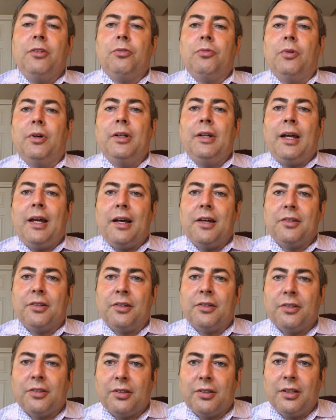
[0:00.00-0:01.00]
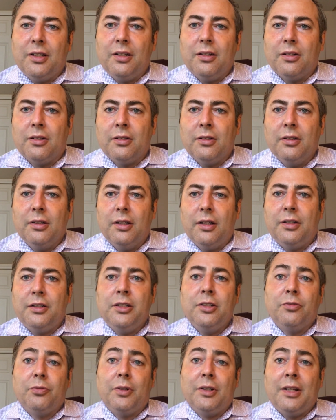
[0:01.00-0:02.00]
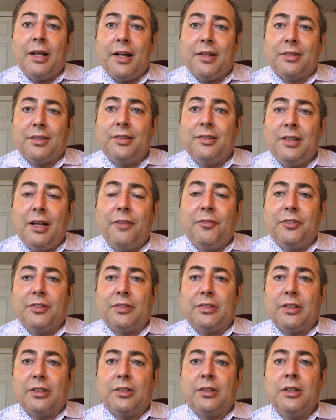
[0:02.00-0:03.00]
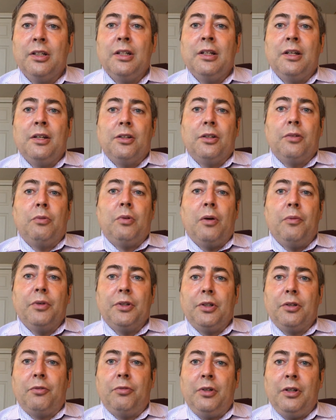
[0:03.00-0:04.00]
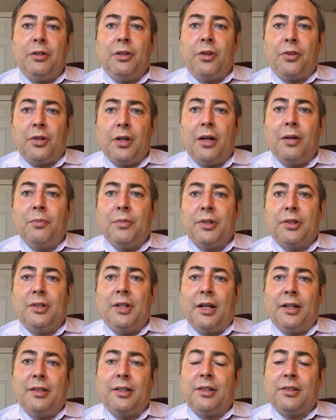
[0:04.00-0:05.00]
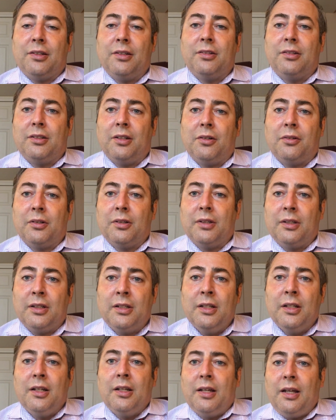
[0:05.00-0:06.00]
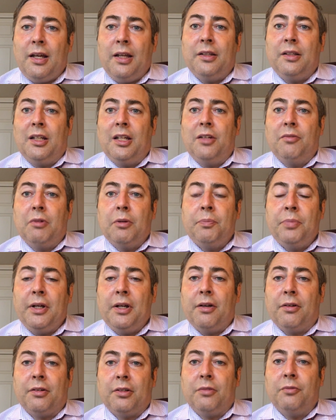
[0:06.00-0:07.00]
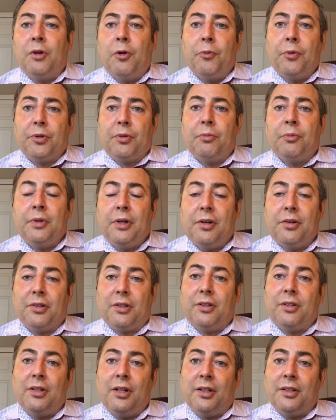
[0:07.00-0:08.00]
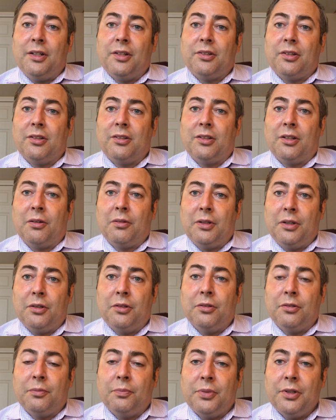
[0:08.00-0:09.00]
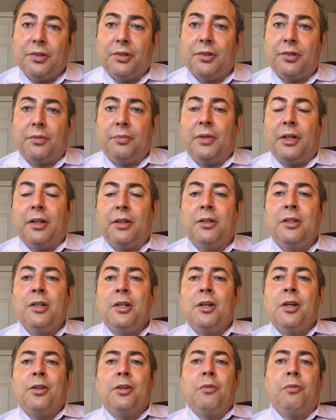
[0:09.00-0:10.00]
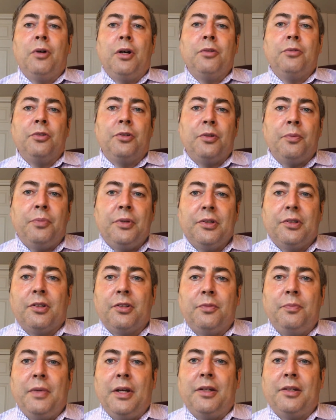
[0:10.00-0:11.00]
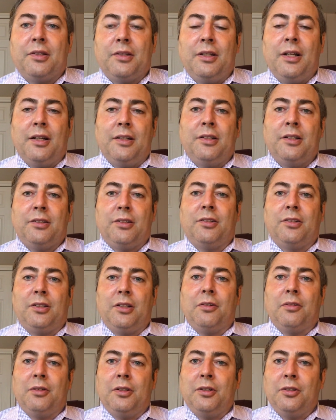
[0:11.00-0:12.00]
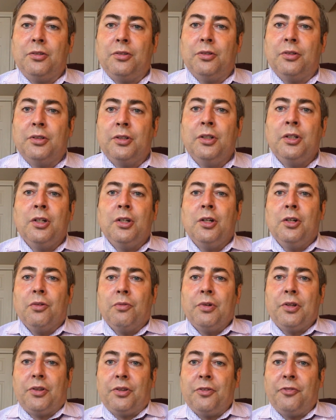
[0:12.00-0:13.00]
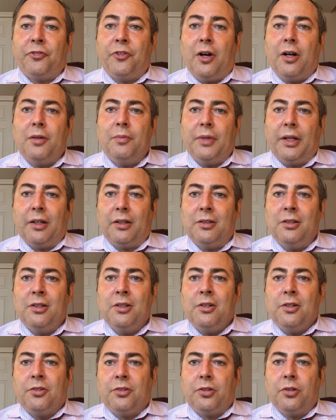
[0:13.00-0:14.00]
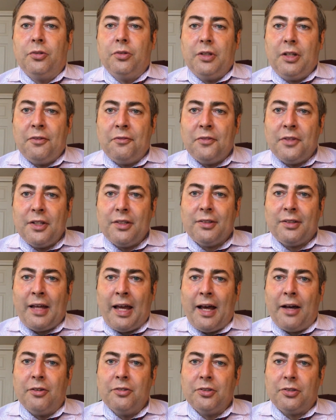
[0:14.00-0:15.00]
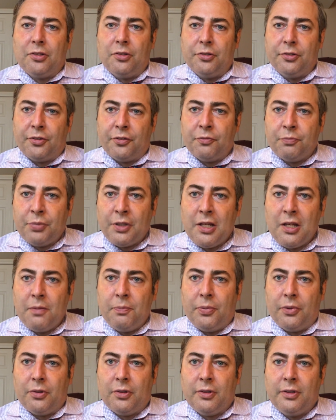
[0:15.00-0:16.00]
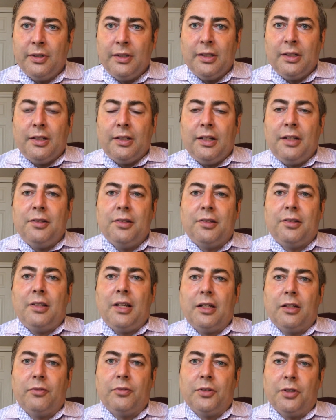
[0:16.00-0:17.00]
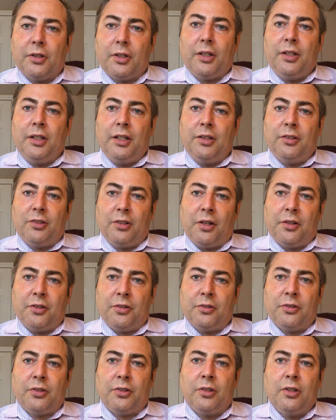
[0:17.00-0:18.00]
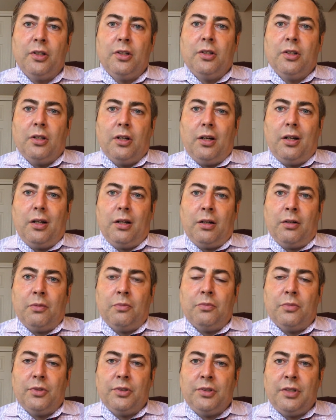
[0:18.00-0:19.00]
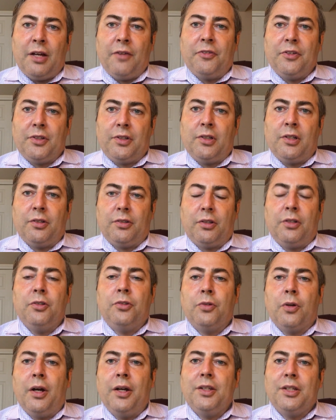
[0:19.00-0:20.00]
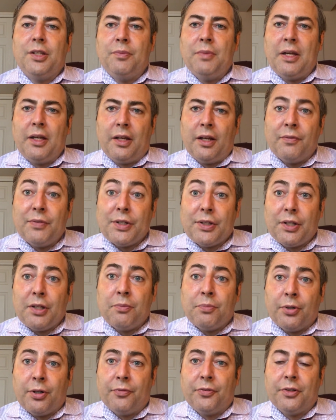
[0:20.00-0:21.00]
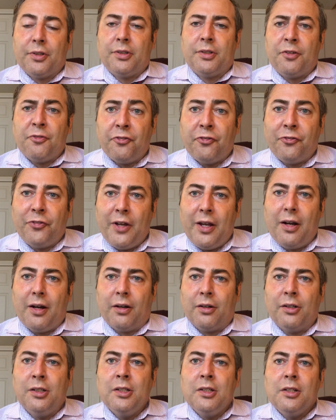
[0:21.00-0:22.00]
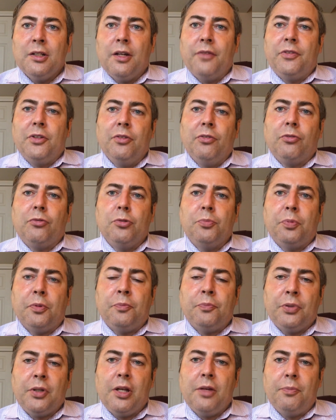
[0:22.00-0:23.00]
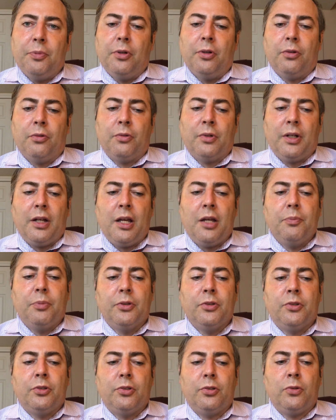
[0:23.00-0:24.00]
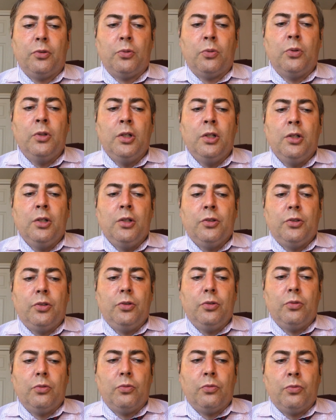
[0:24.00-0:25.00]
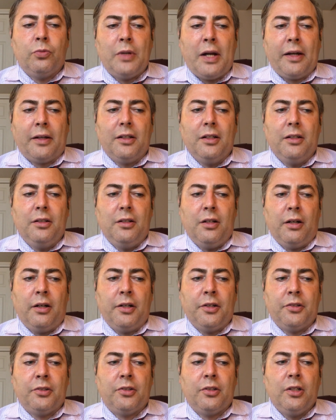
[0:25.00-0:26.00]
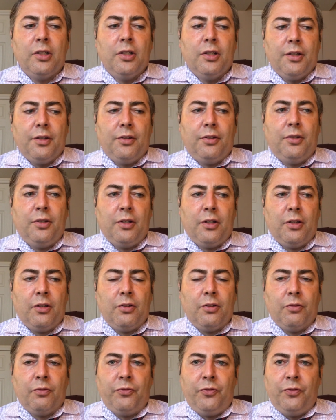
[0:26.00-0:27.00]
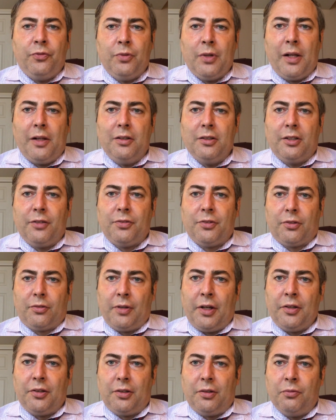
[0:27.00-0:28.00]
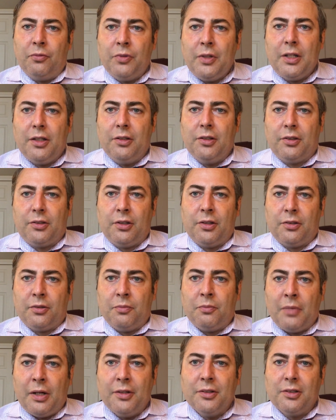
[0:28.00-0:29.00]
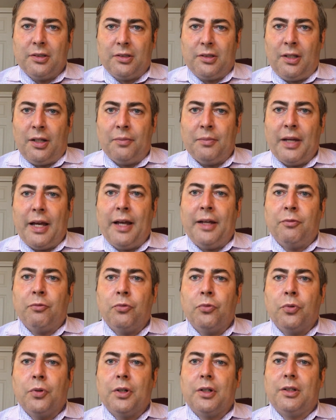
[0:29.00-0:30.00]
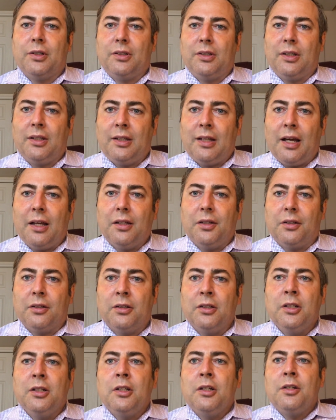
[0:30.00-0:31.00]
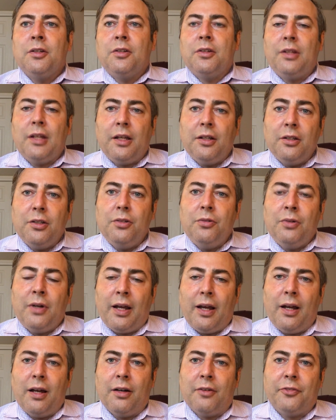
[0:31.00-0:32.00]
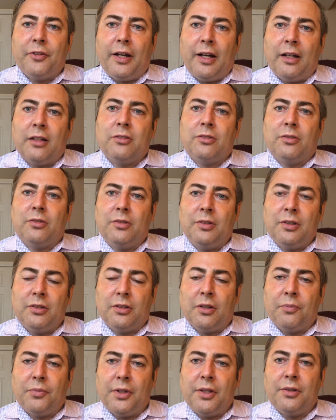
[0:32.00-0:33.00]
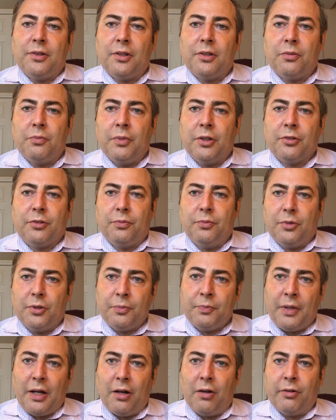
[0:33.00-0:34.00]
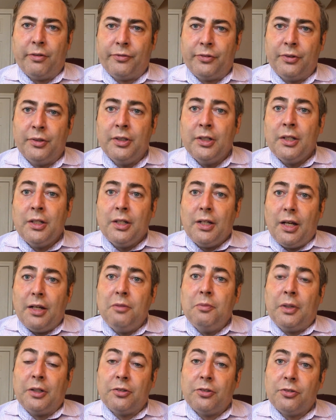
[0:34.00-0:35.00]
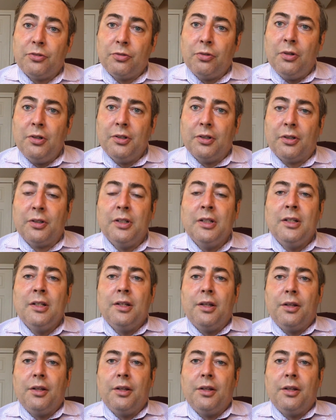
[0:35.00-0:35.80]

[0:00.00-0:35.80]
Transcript: each one has a skill and each one has a deficit. The one with the green thumb is not necessarily handy in repairs. The one with repairs is not necessarily a good businessman. The one who's a businessman is not necessarily good with the farming. So if this household of people, instead of looking at each other's um, deficits and trying to make everything perfectly fair, if this group of people were able to, to recognize the relative strengths and weaknesses amongst them and work together, then you have actually something that's much more powerful and much stronger